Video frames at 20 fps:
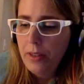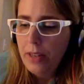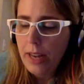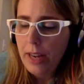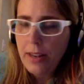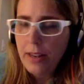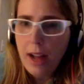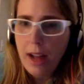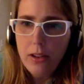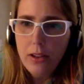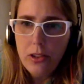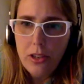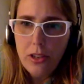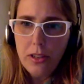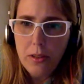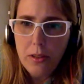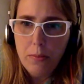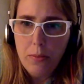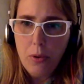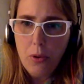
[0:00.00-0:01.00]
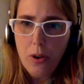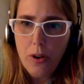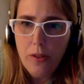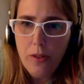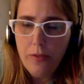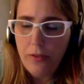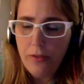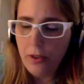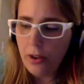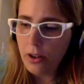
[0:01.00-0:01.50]
technology is
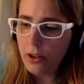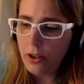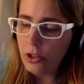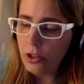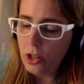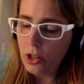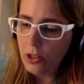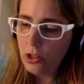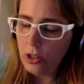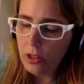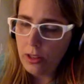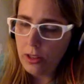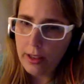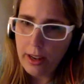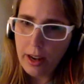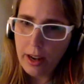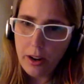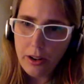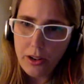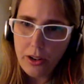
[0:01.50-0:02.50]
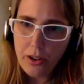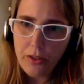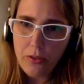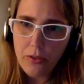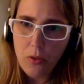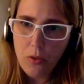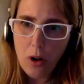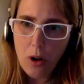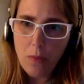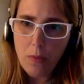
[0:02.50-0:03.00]
important for changing the character of
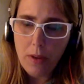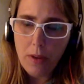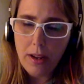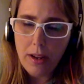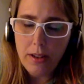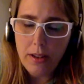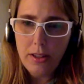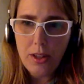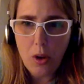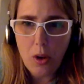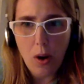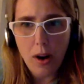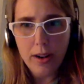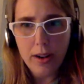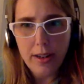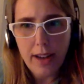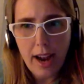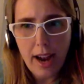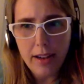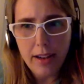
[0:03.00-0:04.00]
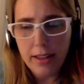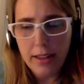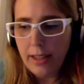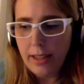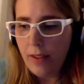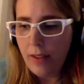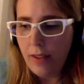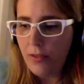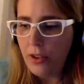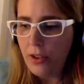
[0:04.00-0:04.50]
war, but so are tactics.
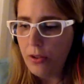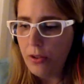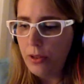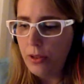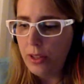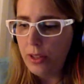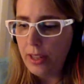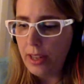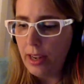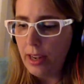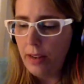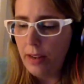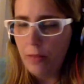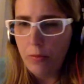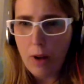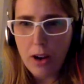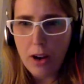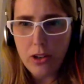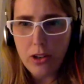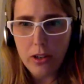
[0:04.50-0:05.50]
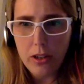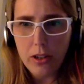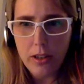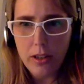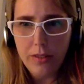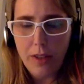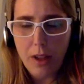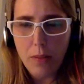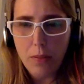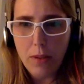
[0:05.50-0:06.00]
Have you seen Russia
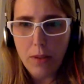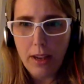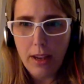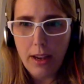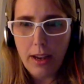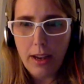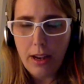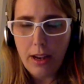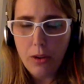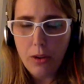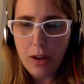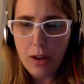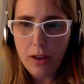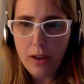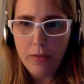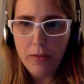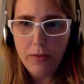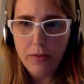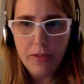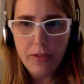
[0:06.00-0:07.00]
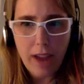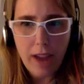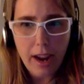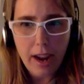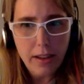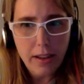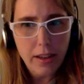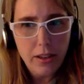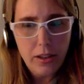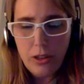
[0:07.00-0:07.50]
developing any creative
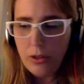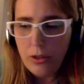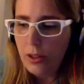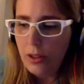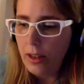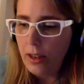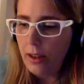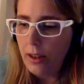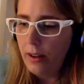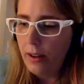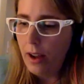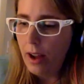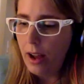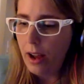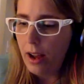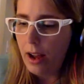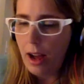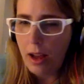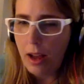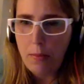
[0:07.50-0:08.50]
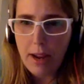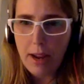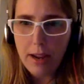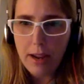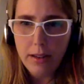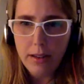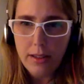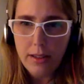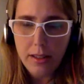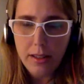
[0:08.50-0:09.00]
tactics using uh,
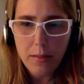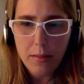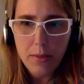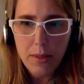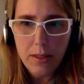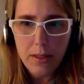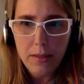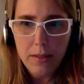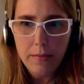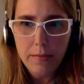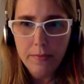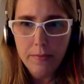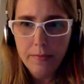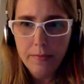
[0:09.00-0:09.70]
unmanned systems?